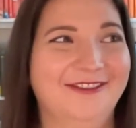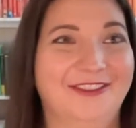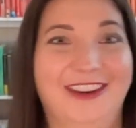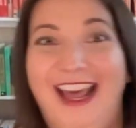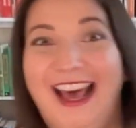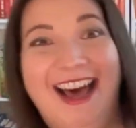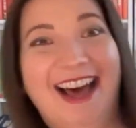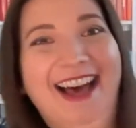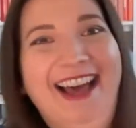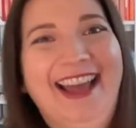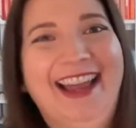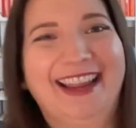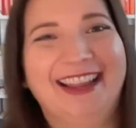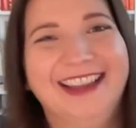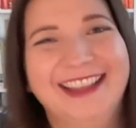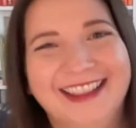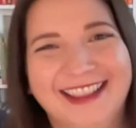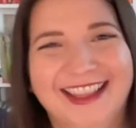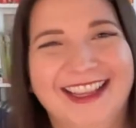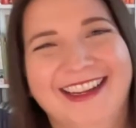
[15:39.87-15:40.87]

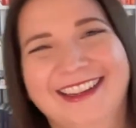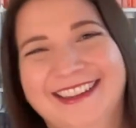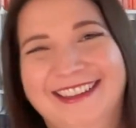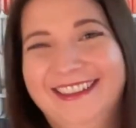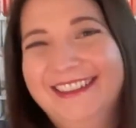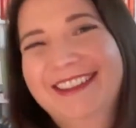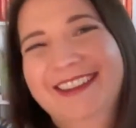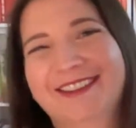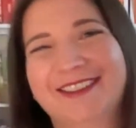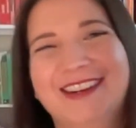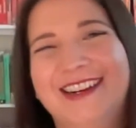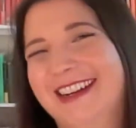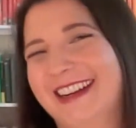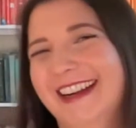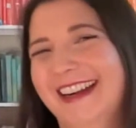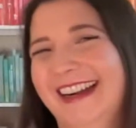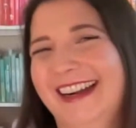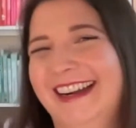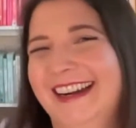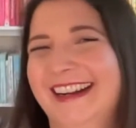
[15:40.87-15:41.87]
Fly. Do your
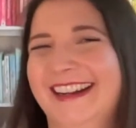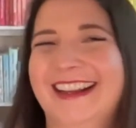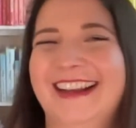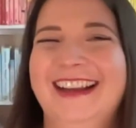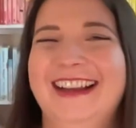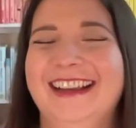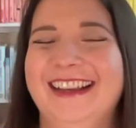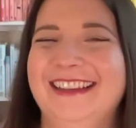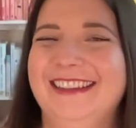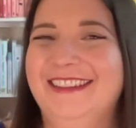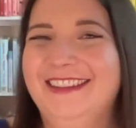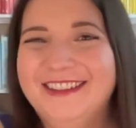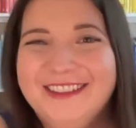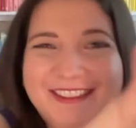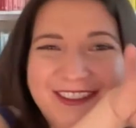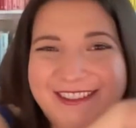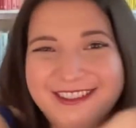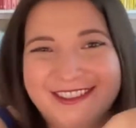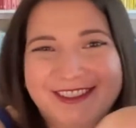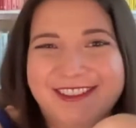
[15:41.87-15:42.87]
work. Do
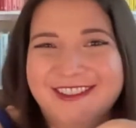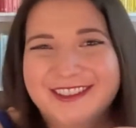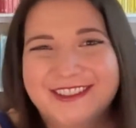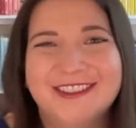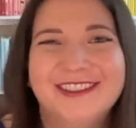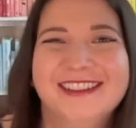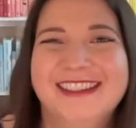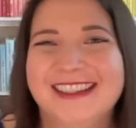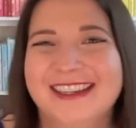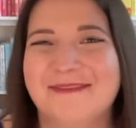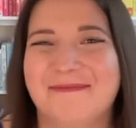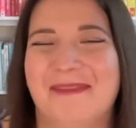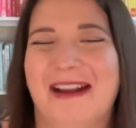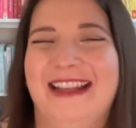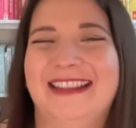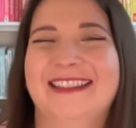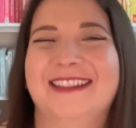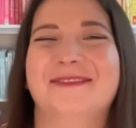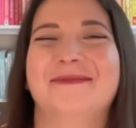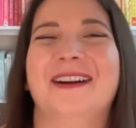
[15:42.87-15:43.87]
your little
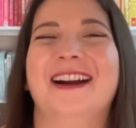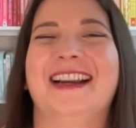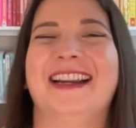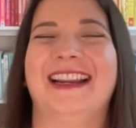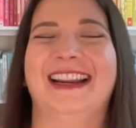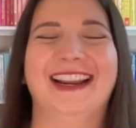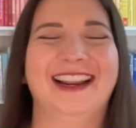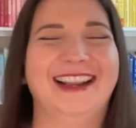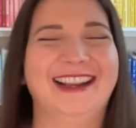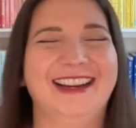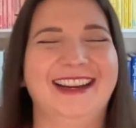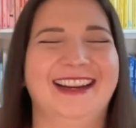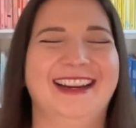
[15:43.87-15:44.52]
masterminding.